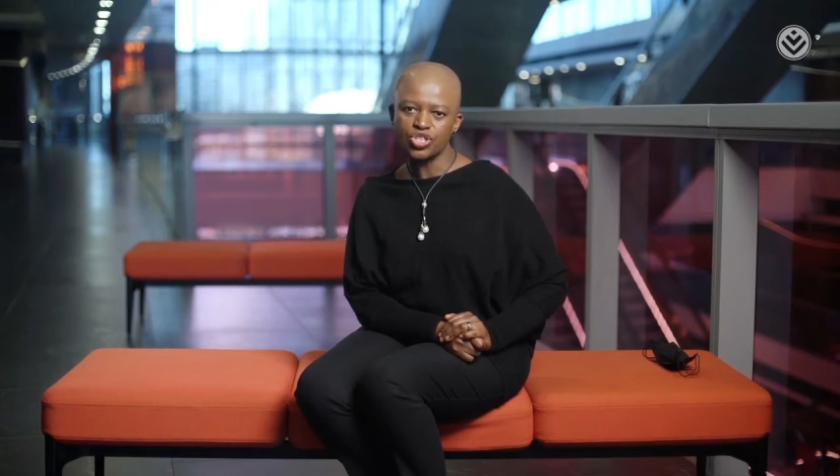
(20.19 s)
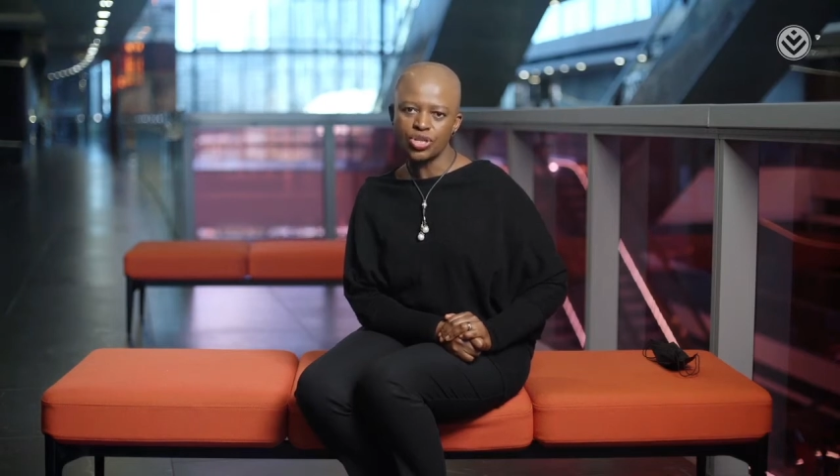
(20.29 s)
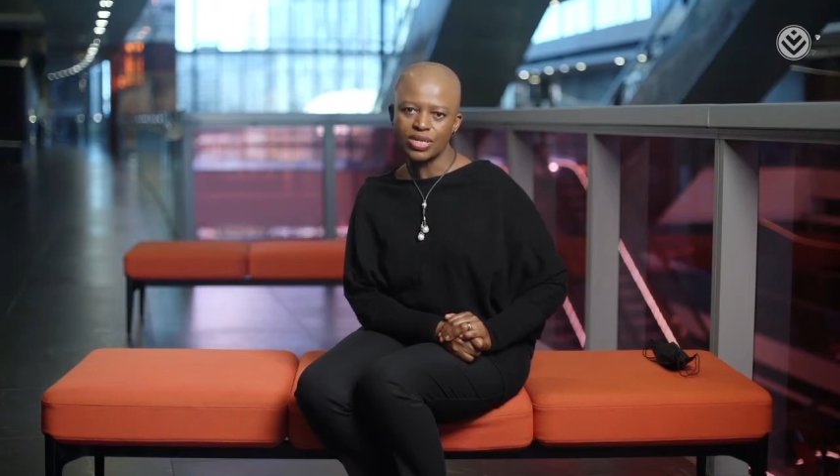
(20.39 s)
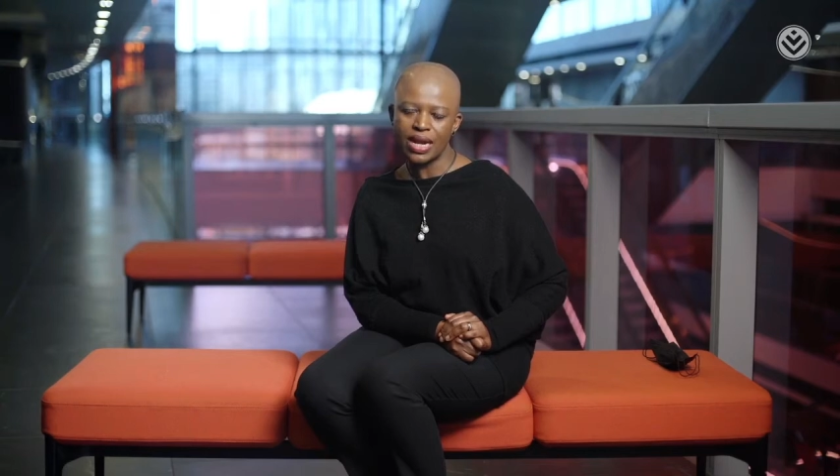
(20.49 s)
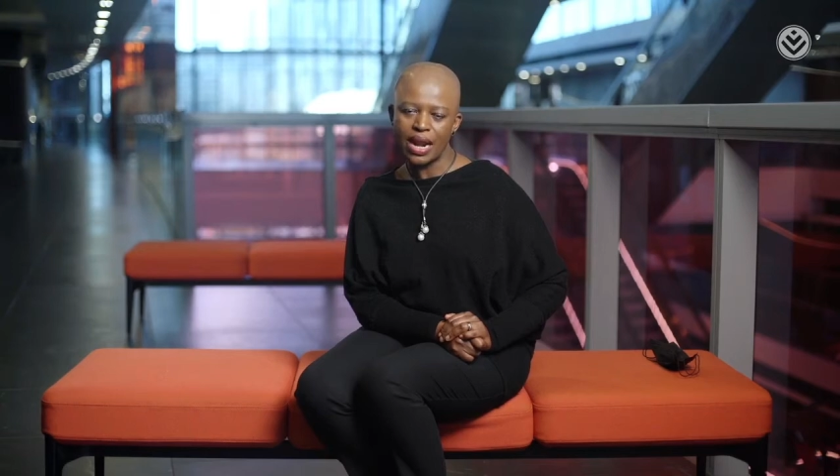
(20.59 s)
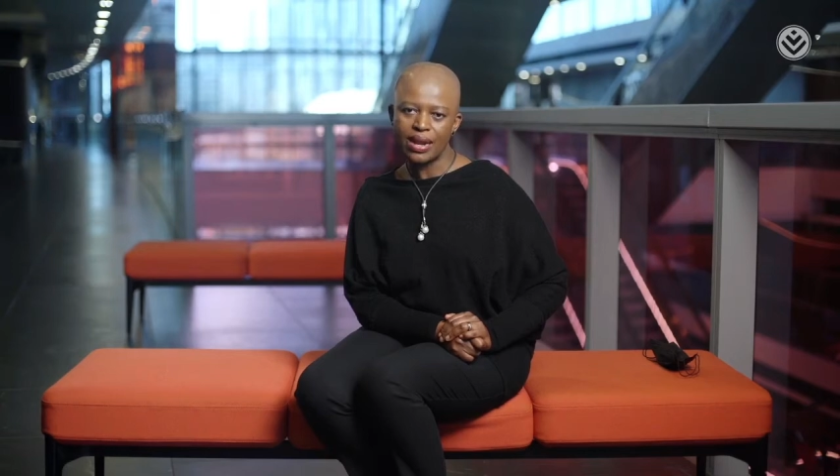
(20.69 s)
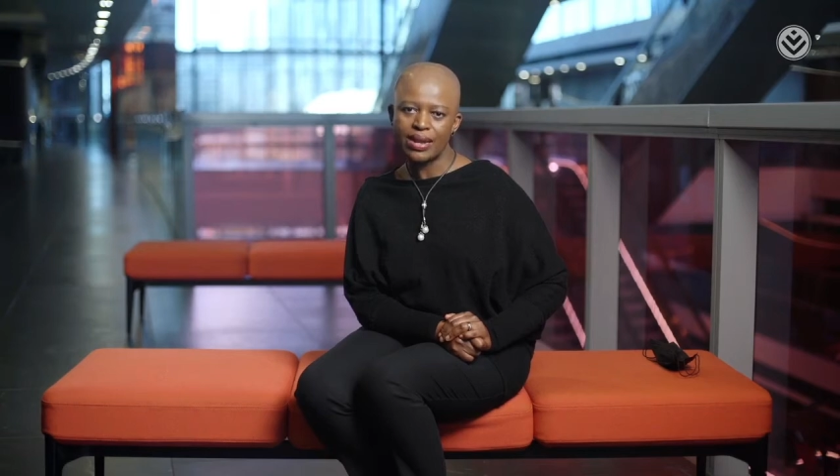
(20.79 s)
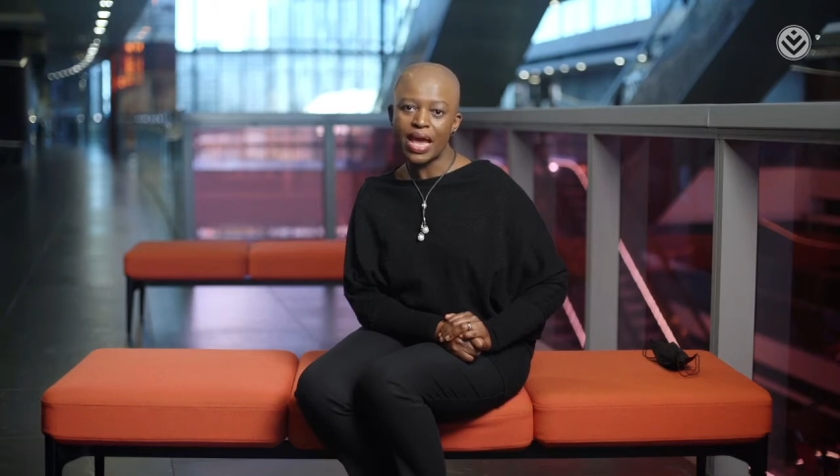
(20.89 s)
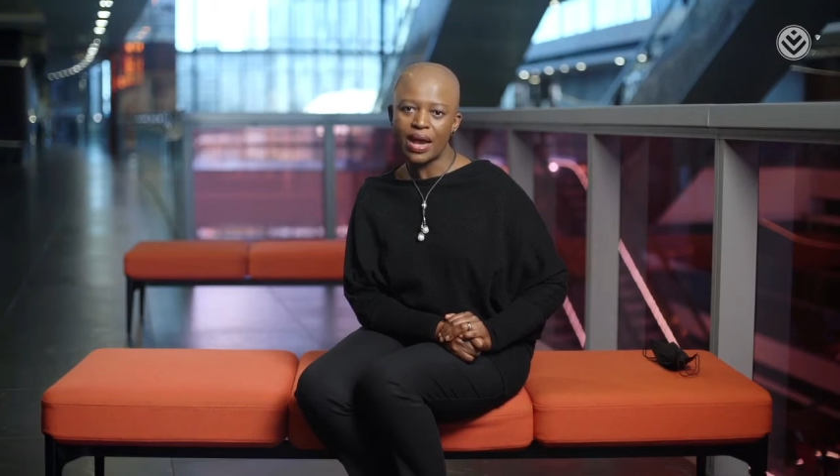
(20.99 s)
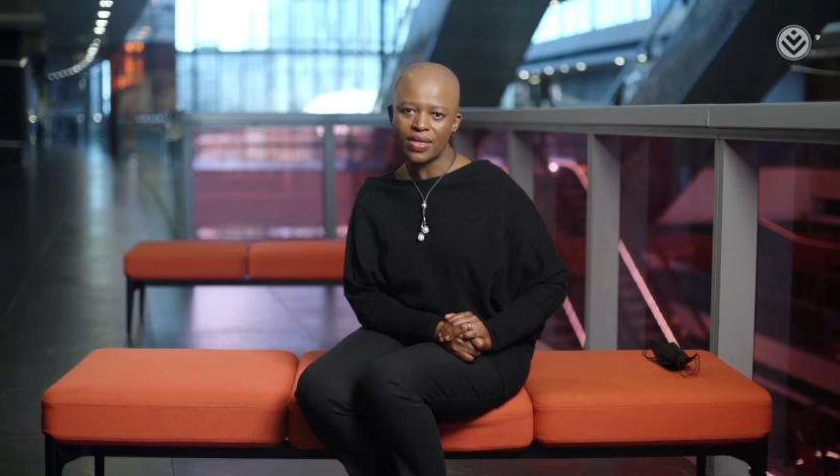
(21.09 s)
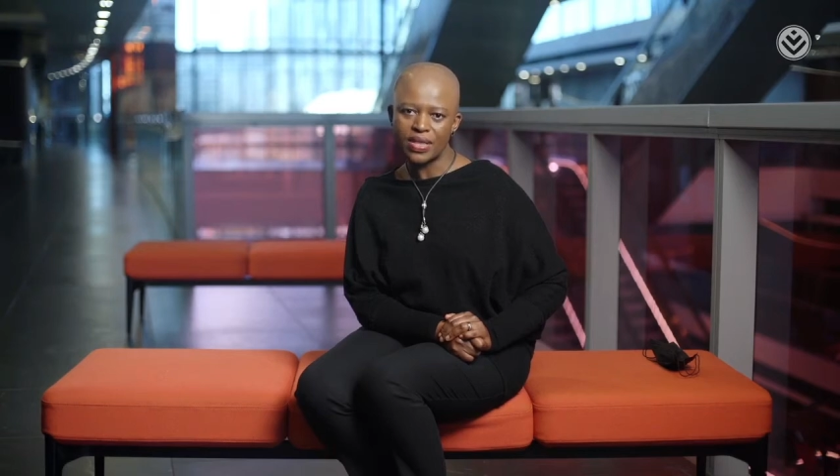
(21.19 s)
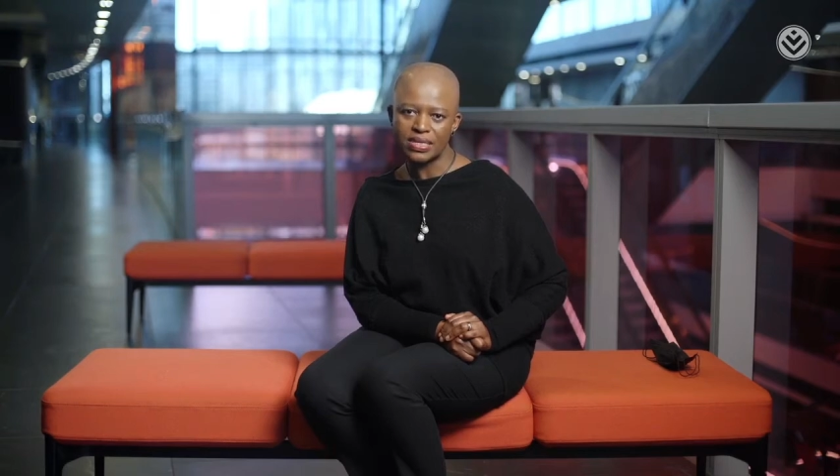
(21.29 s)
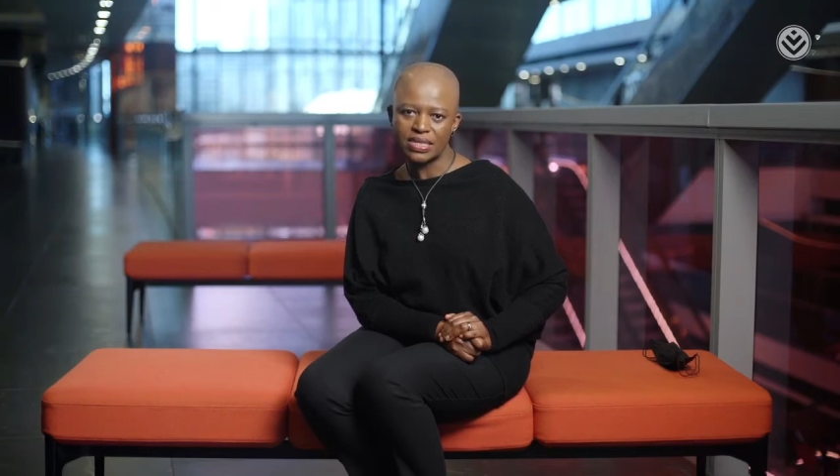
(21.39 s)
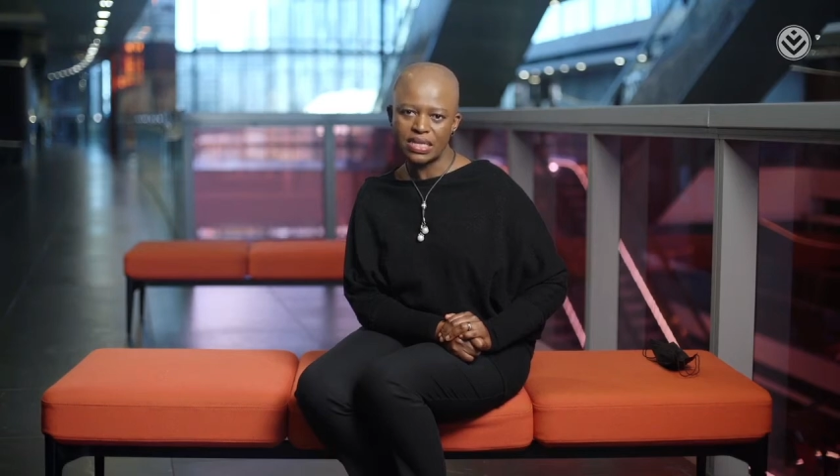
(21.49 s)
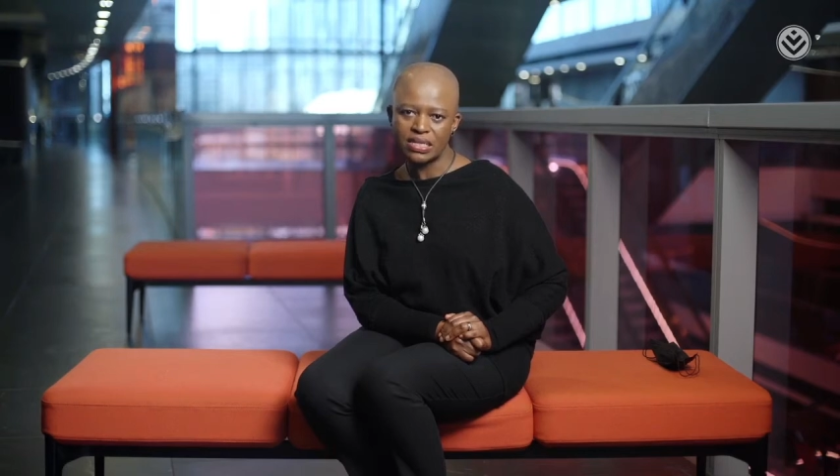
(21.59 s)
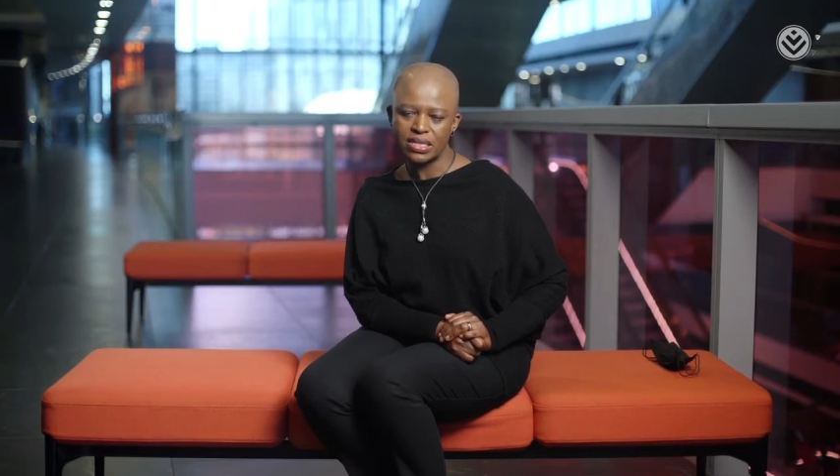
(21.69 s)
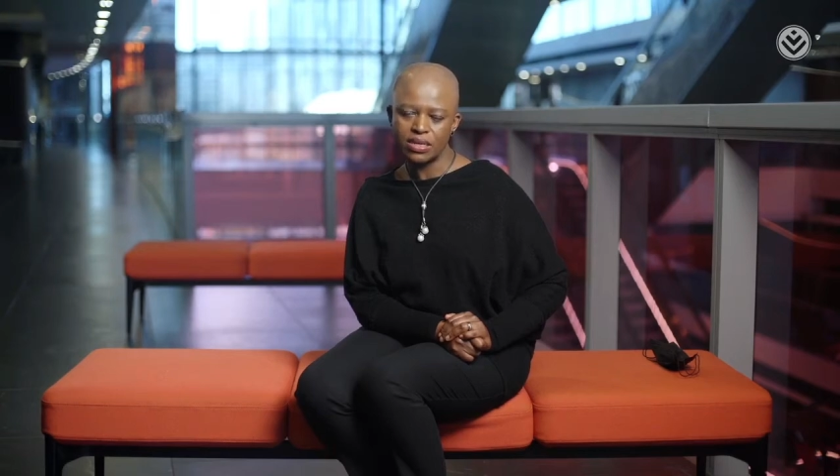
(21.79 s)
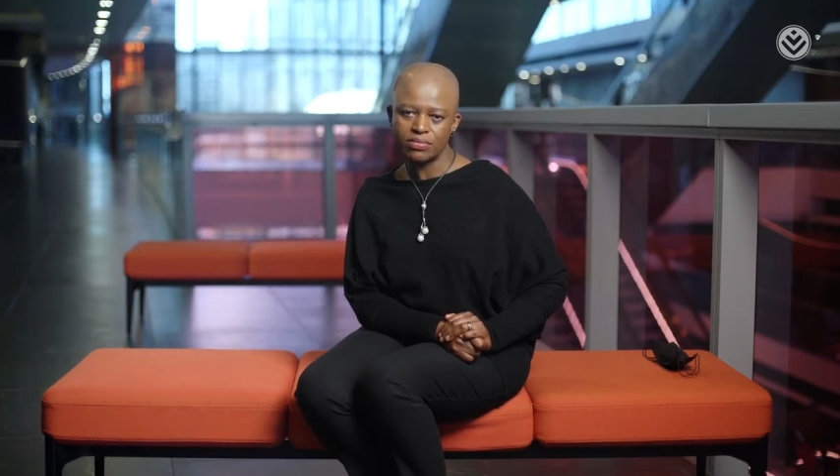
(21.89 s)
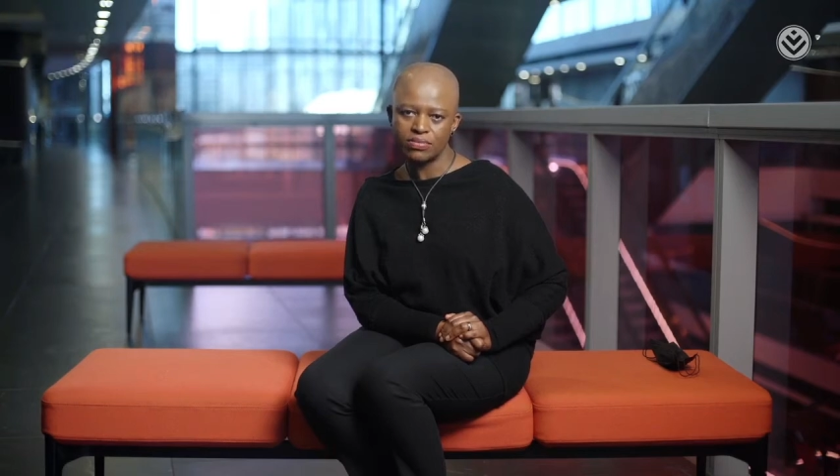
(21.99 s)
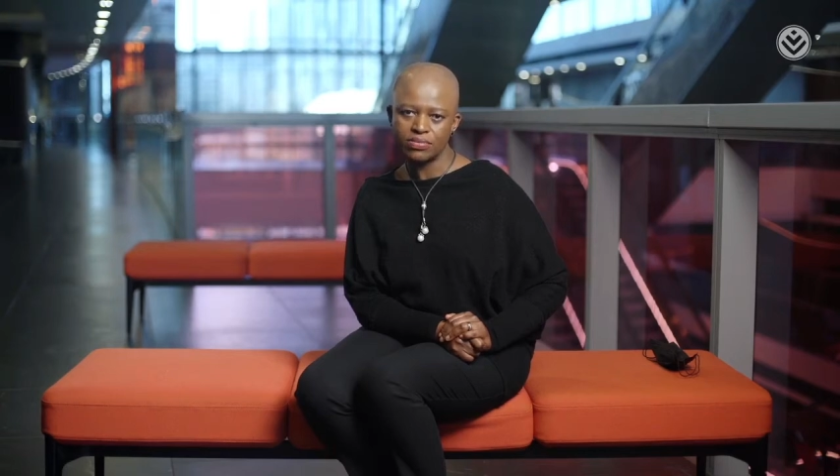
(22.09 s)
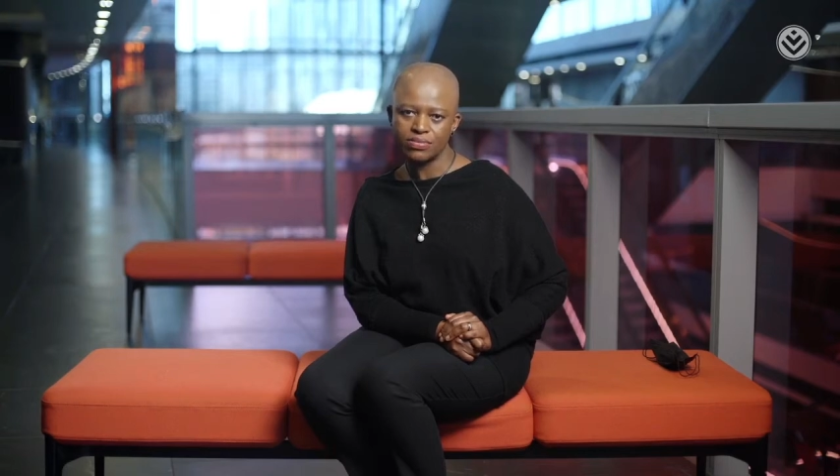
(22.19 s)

children younger than 16.